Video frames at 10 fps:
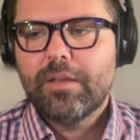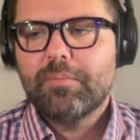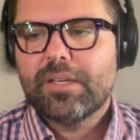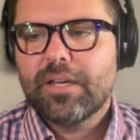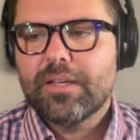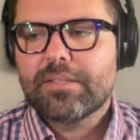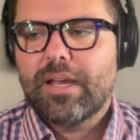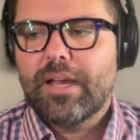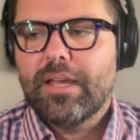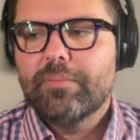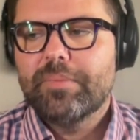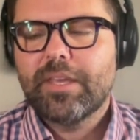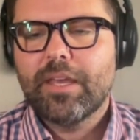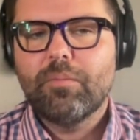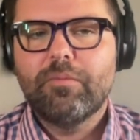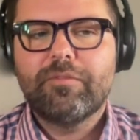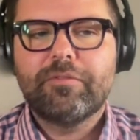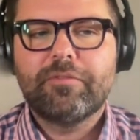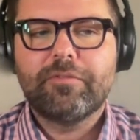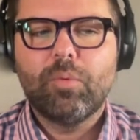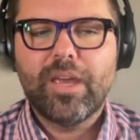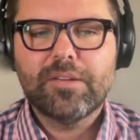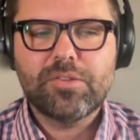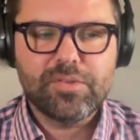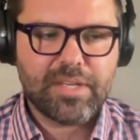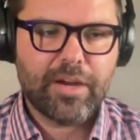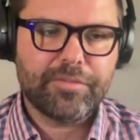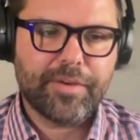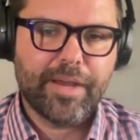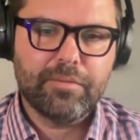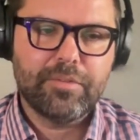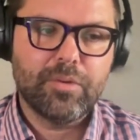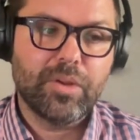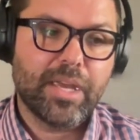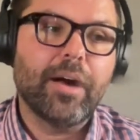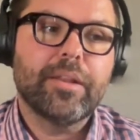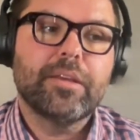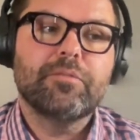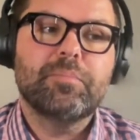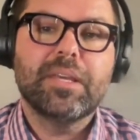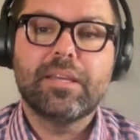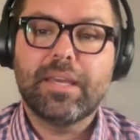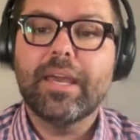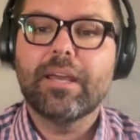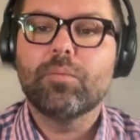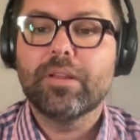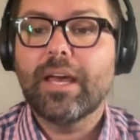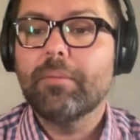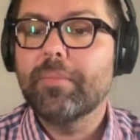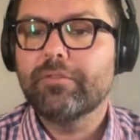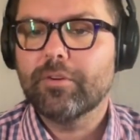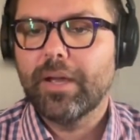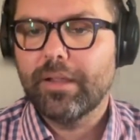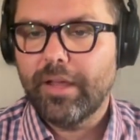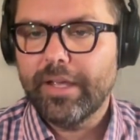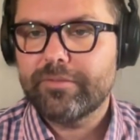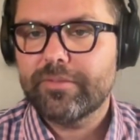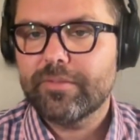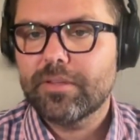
because I became way too terrified of the reality of being gay and what that meant for my life.